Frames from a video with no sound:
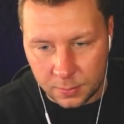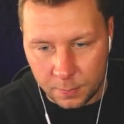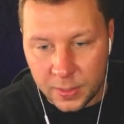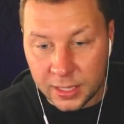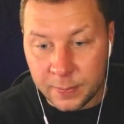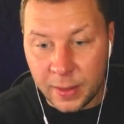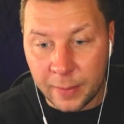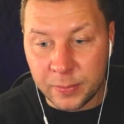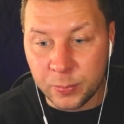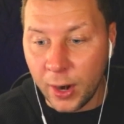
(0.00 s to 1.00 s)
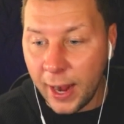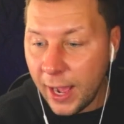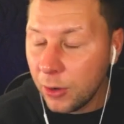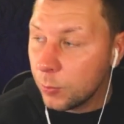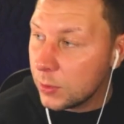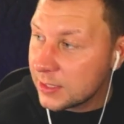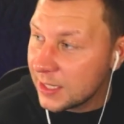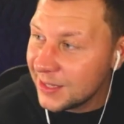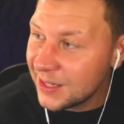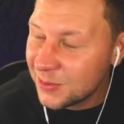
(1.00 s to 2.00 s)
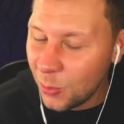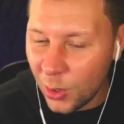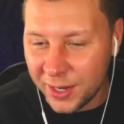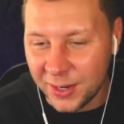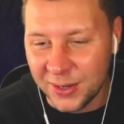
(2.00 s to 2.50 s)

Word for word: Millie Bobby Brown was in this one.